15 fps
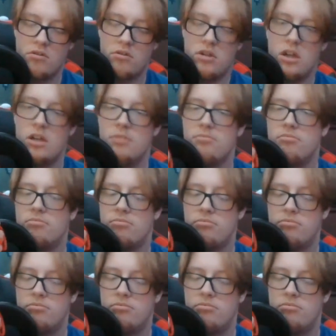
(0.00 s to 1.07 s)
um,
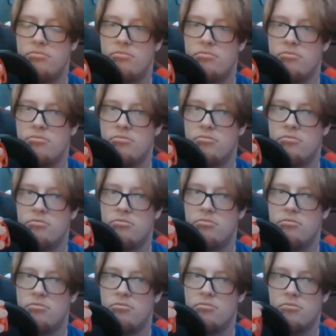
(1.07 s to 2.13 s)

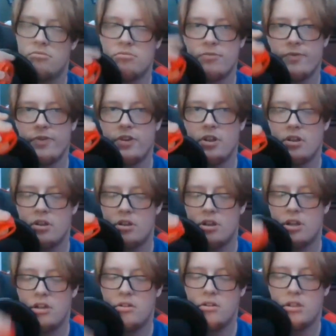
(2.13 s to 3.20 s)
I
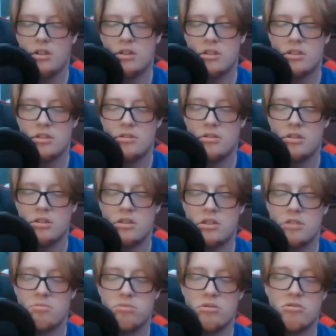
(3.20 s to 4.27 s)
don't think that's
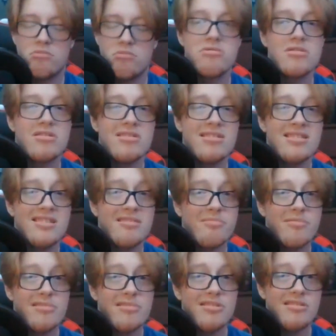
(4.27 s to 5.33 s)
that's supposed to
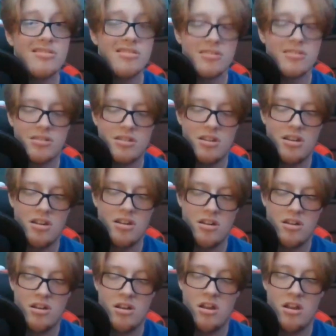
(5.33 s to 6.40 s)
happen.
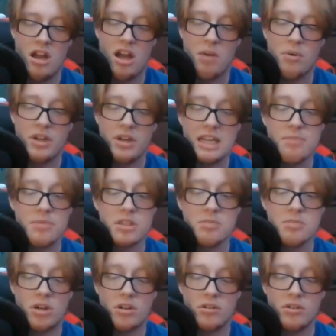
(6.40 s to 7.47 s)
I want to keep this
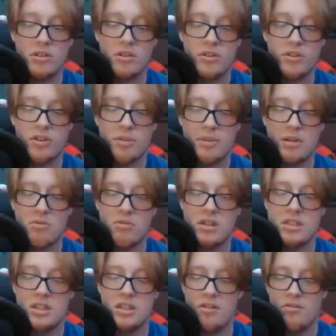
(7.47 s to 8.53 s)
bottle, so I might
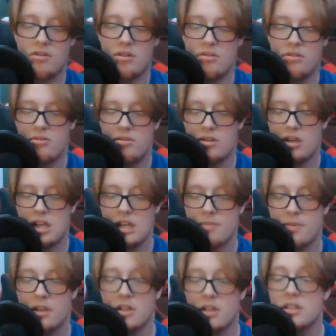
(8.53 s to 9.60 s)
rinse it out and
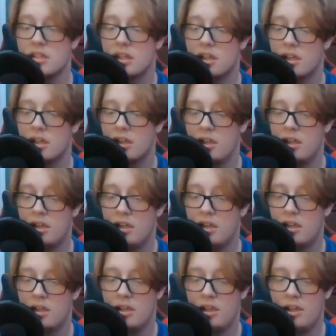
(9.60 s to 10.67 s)
keep it because like
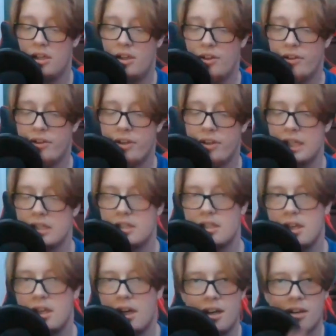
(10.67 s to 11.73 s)
it's
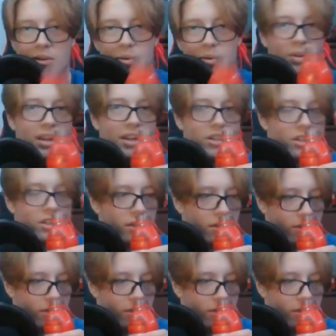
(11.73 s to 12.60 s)
kind of cool actually.